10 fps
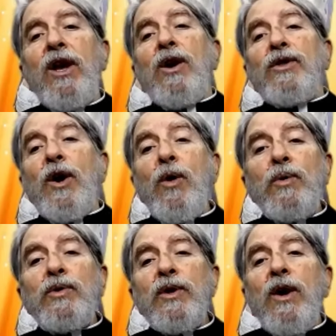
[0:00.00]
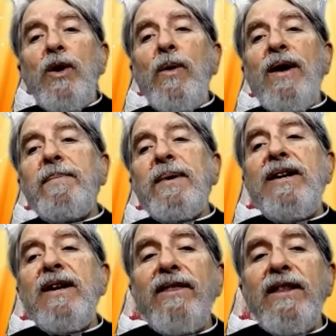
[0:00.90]
those who have been
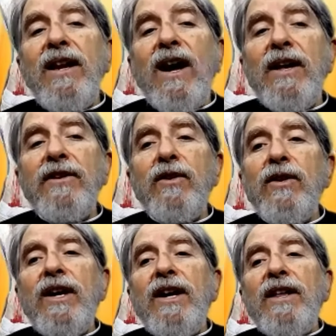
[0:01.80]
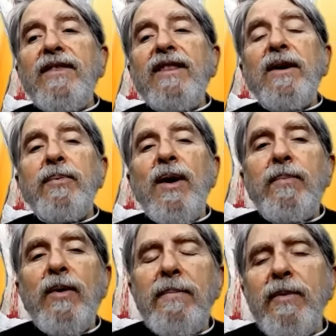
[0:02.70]
nothing other than the
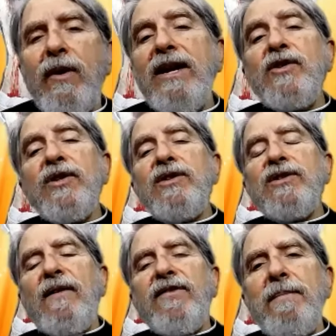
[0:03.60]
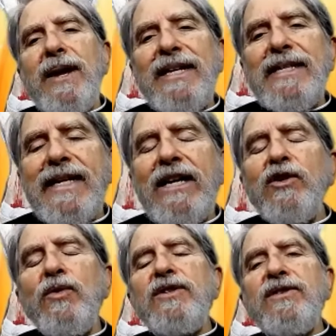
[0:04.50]
preparations of the many
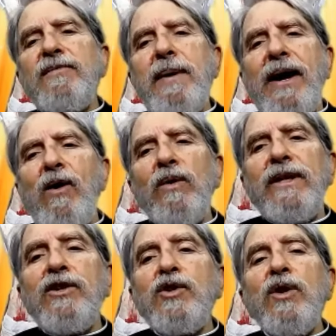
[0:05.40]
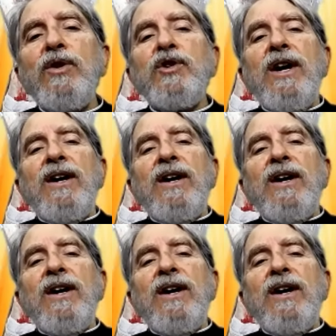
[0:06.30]
centuries of my holy church,